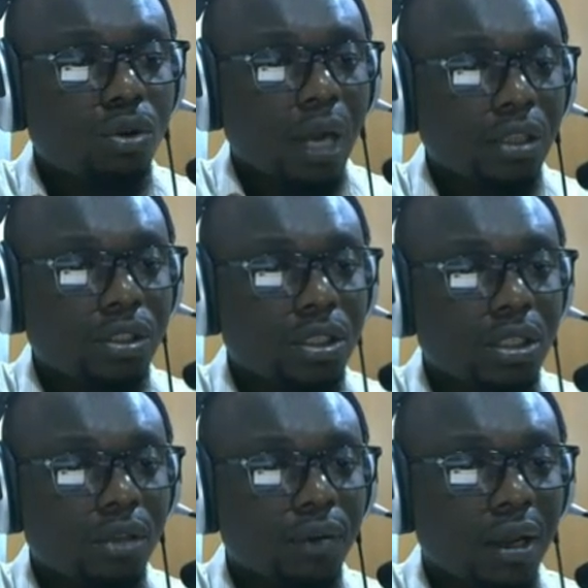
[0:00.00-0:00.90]
Can you see
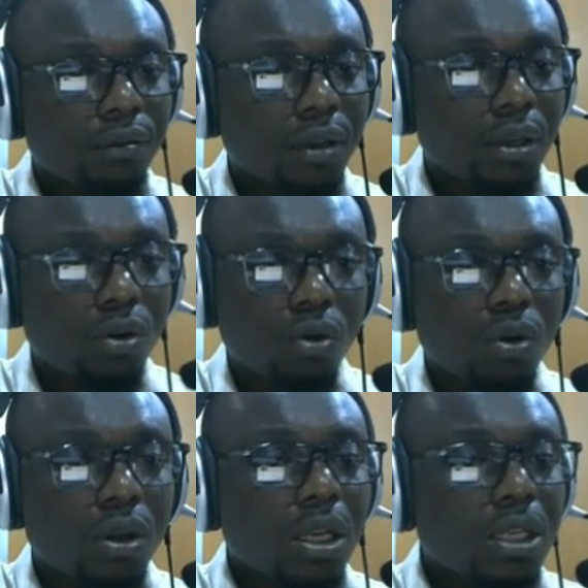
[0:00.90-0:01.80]
C5 here? No,
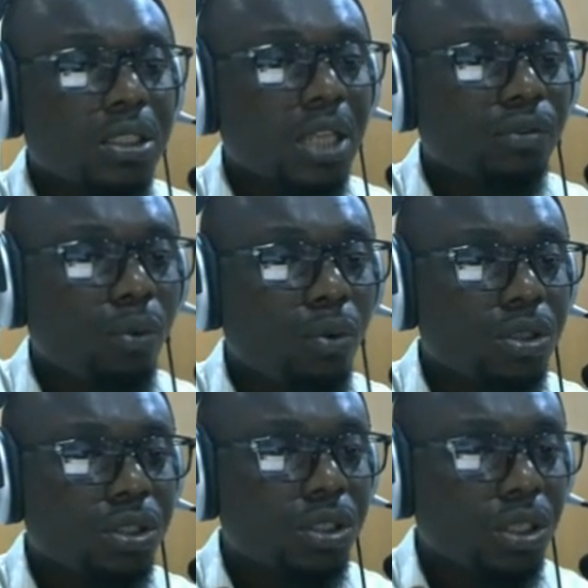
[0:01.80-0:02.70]
it starts from what?
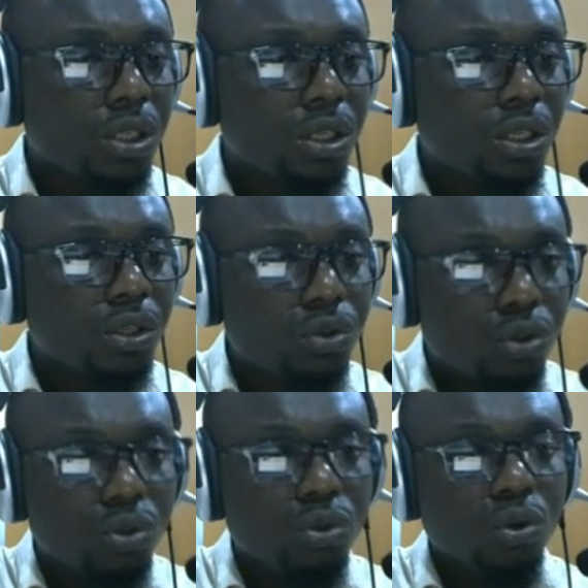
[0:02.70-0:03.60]

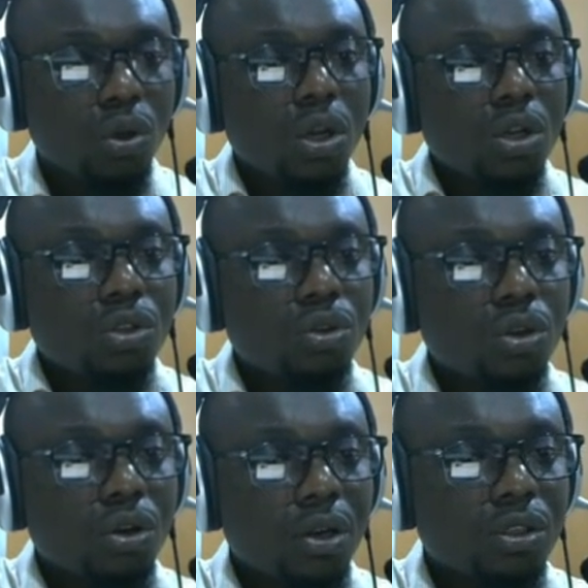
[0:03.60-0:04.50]
C2. So the
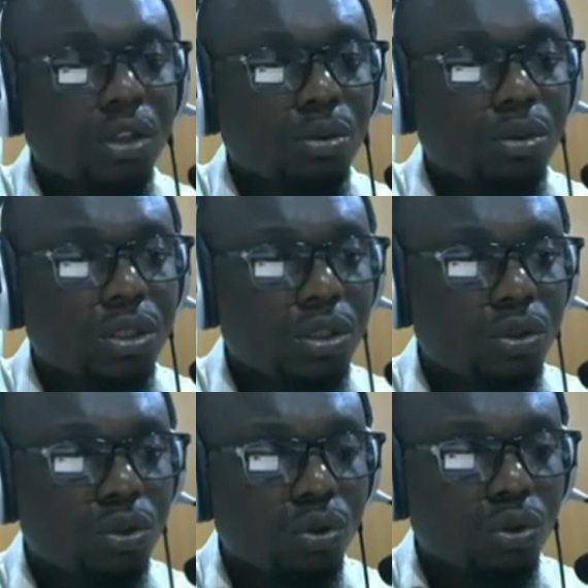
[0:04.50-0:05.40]
range is going to be
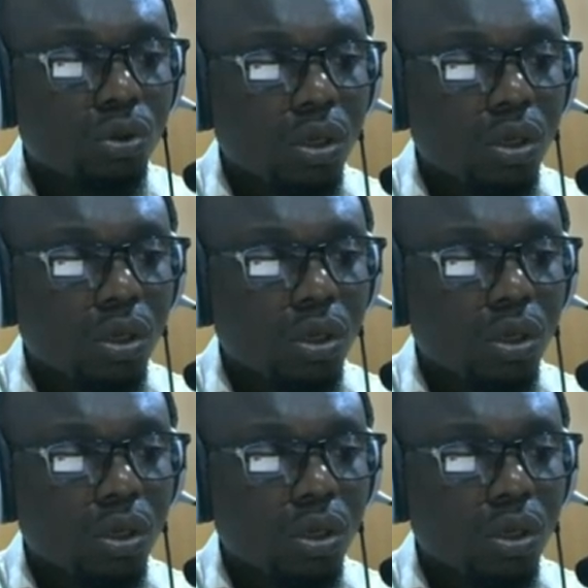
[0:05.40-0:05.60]
C2